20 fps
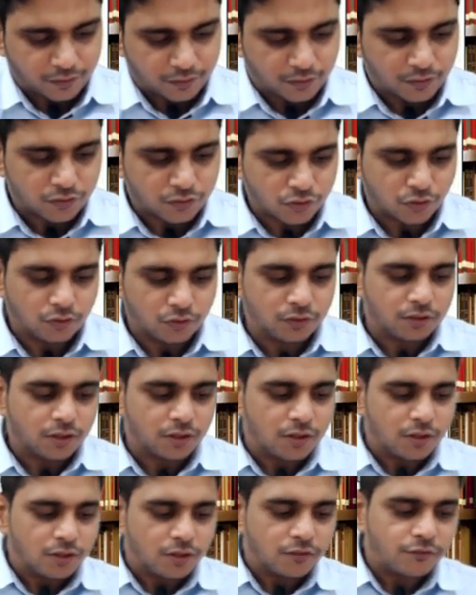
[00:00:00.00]
So
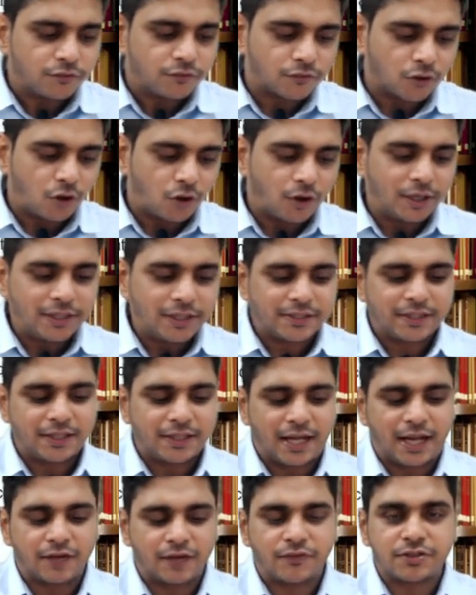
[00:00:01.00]
fraud is an
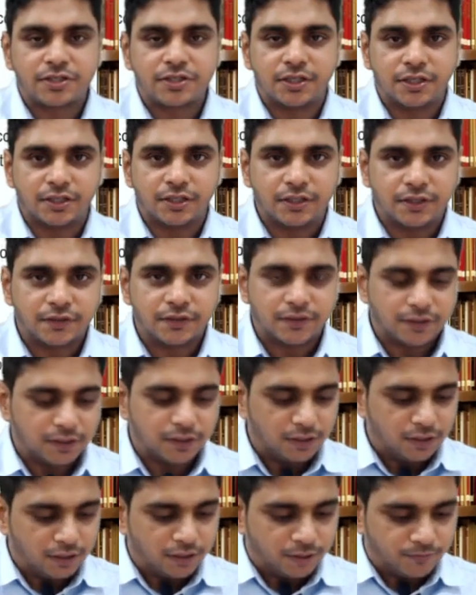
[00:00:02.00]
act which is
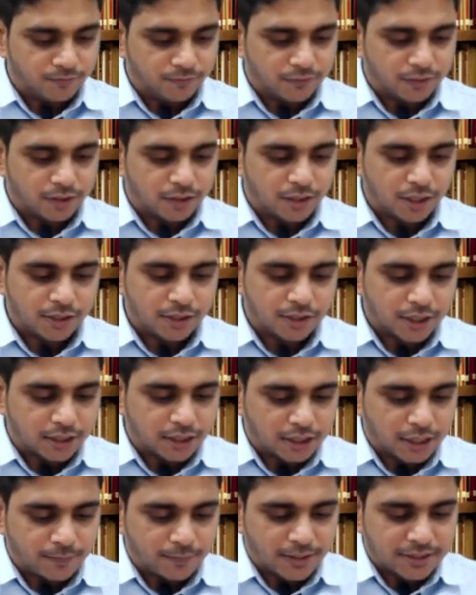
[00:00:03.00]

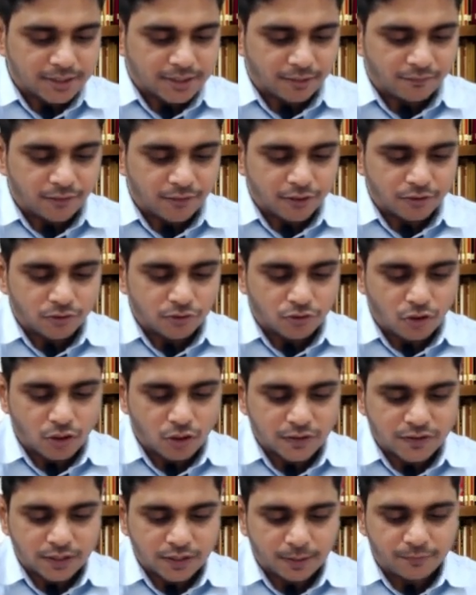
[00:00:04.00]
conducted by someone to
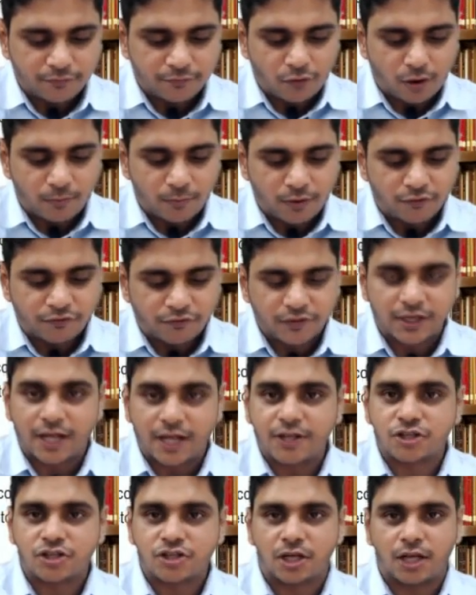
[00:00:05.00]
cause some form of
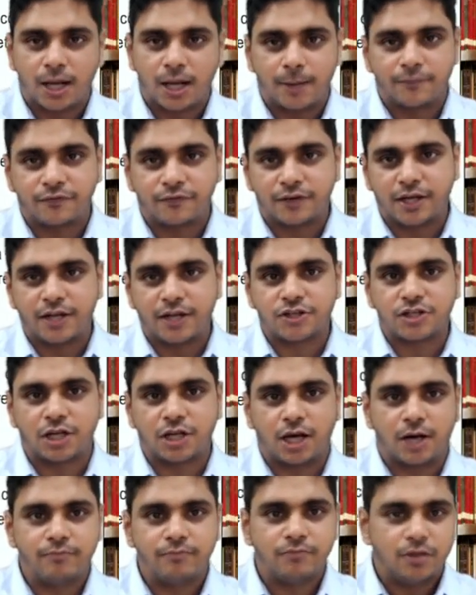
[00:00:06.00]
financial harm
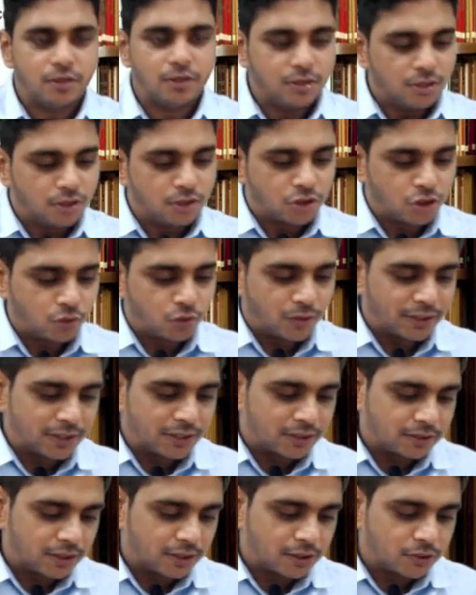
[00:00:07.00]
to
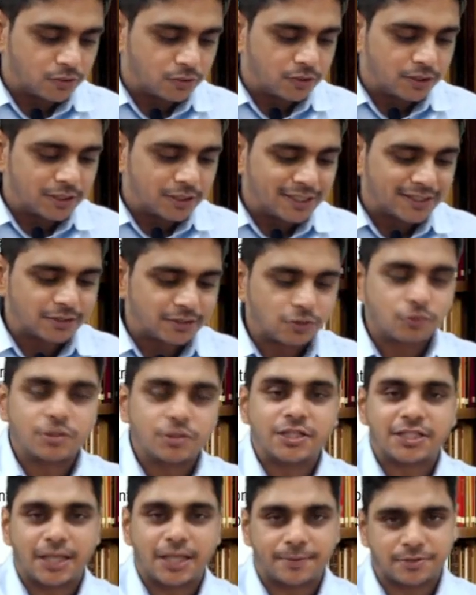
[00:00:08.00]
another through
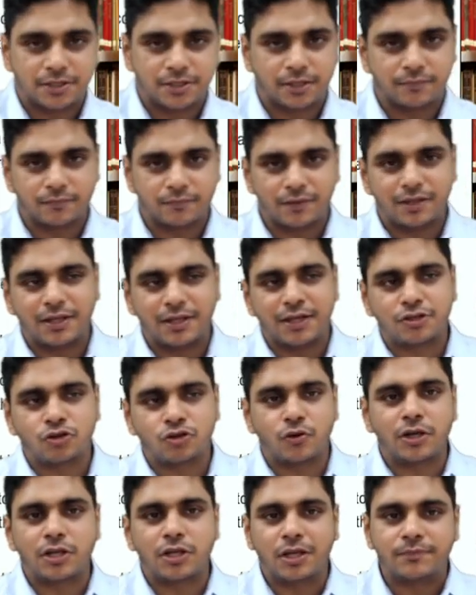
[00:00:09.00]
deception, like
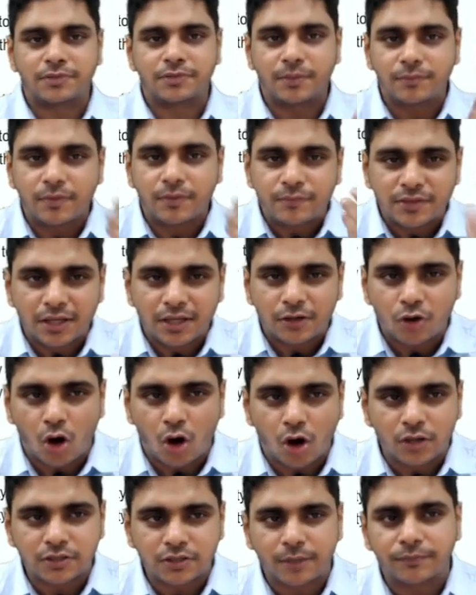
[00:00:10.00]
showing something
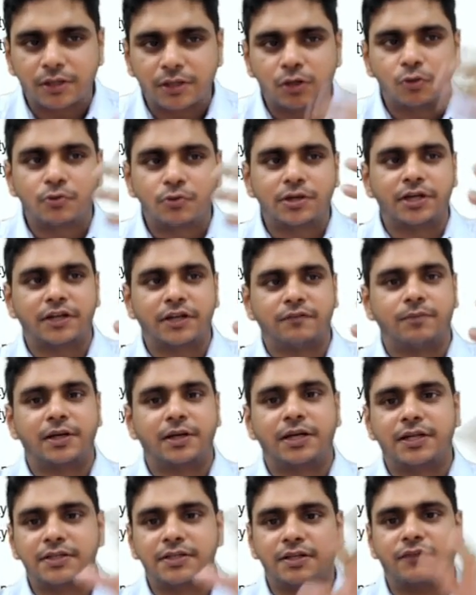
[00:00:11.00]
wrong, something lucrative, but
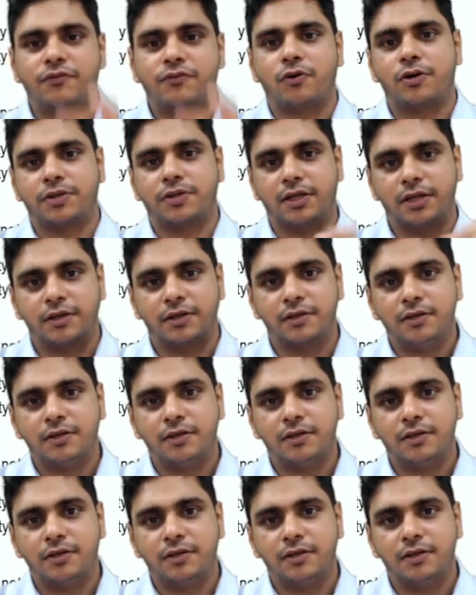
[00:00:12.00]
it is a fraud thing.